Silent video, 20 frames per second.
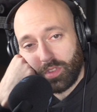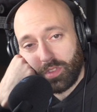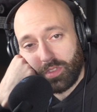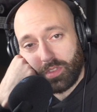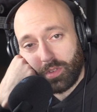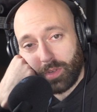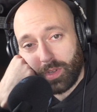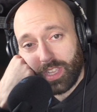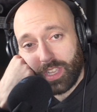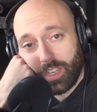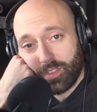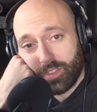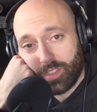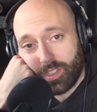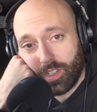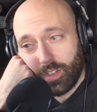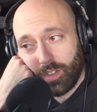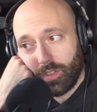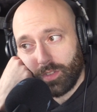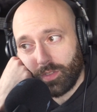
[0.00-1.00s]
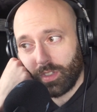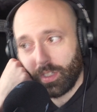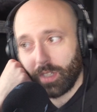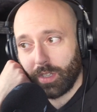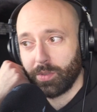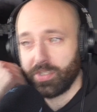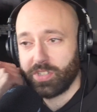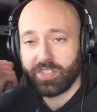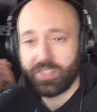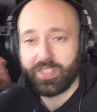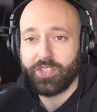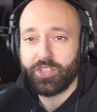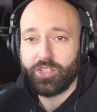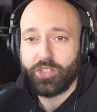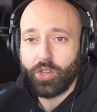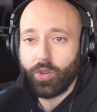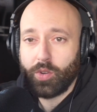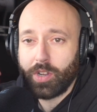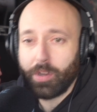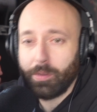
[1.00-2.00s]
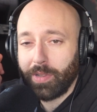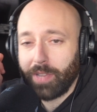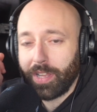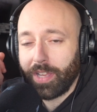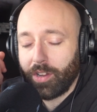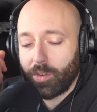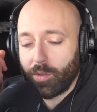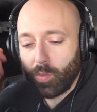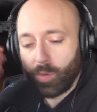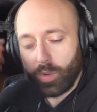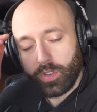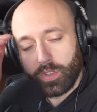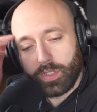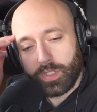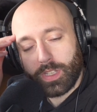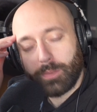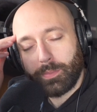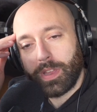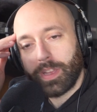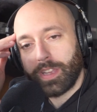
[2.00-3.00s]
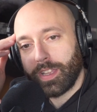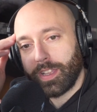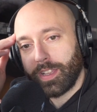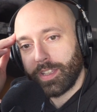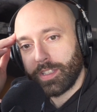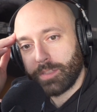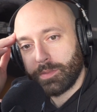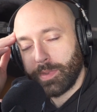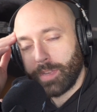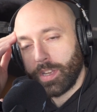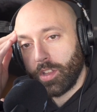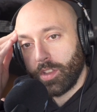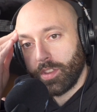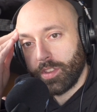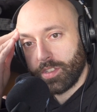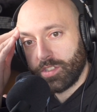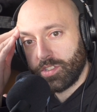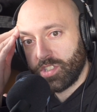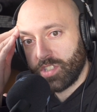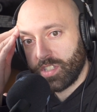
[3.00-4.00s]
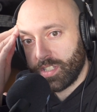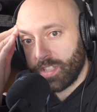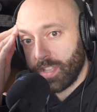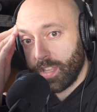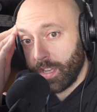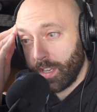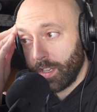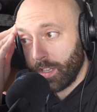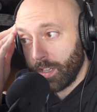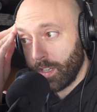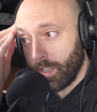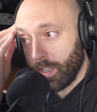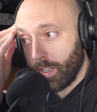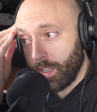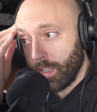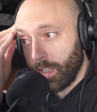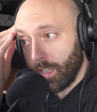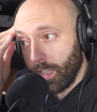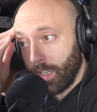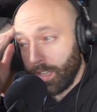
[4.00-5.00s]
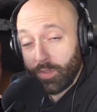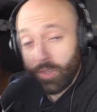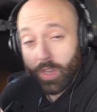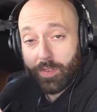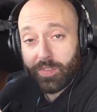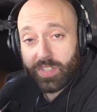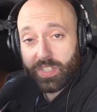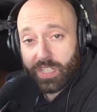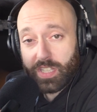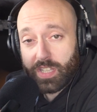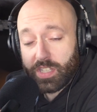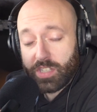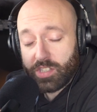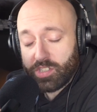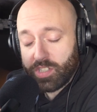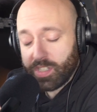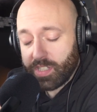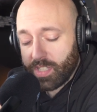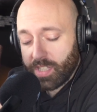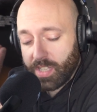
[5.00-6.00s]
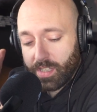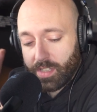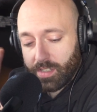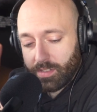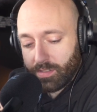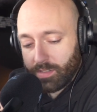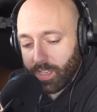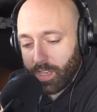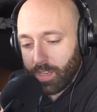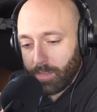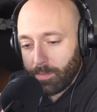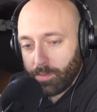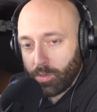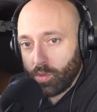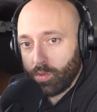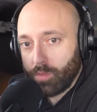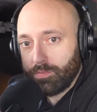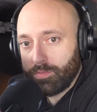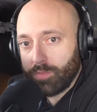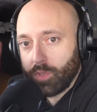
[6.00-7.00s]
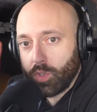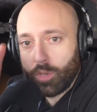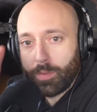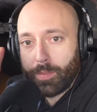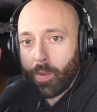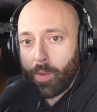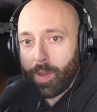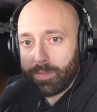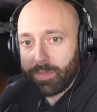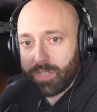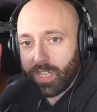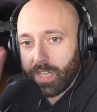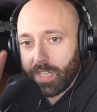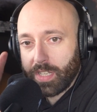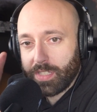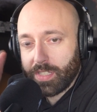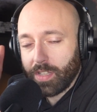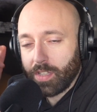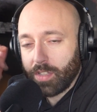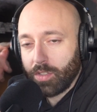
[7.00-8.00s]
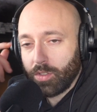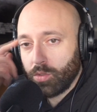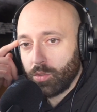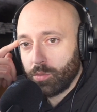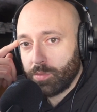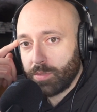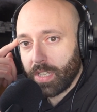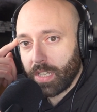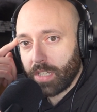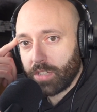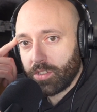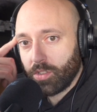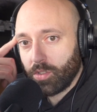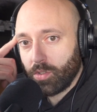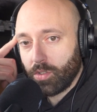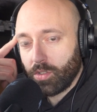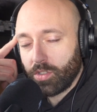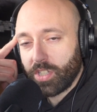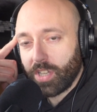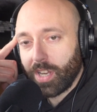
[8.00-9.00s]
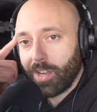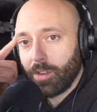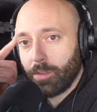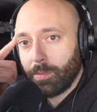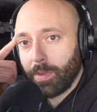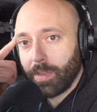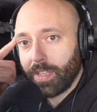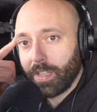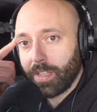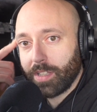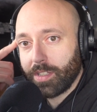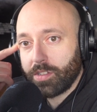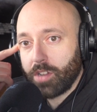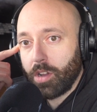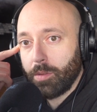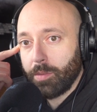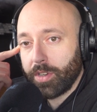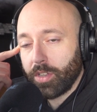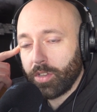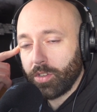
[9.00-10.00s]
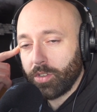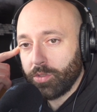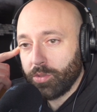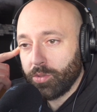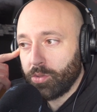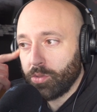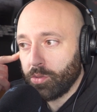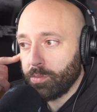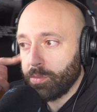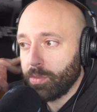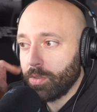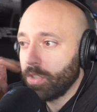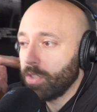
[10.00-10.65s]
3 years ago. It was just a joke, a play on words that Pantelis made on This Just Thing. If you haven't seen This Just Thing, go to my website. It's in the YouTube section, or check out Pantelis Comedy on YouTube,